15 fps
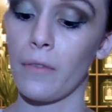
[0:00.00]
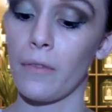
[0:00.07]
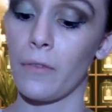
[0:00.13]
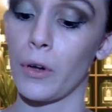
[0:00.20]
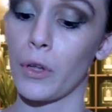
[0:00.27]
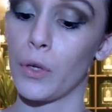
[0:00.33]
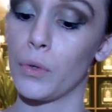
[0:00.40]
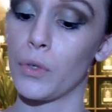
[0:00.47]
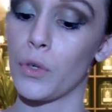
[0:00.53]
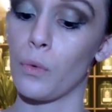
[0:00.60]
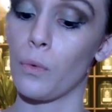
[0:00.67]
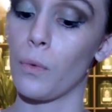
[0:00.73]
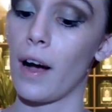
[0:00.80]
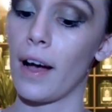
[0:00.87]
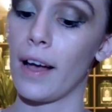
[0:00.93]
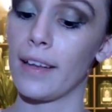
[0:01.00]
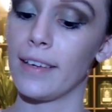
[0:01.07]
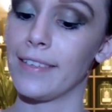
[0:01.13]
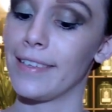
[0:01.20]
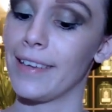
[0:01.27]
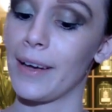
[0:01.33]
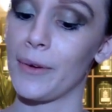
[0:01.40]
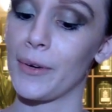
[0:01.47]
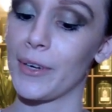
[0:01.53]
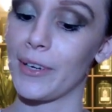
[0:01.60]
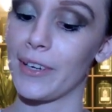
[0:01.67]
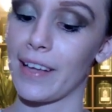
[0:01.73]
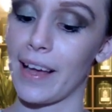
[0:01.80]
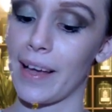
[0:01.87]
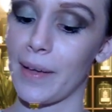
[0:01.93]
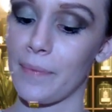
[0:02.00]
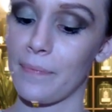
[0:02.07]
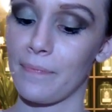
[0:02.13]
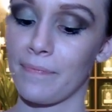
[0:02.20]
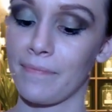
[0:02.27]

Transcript: for you to wind down your day.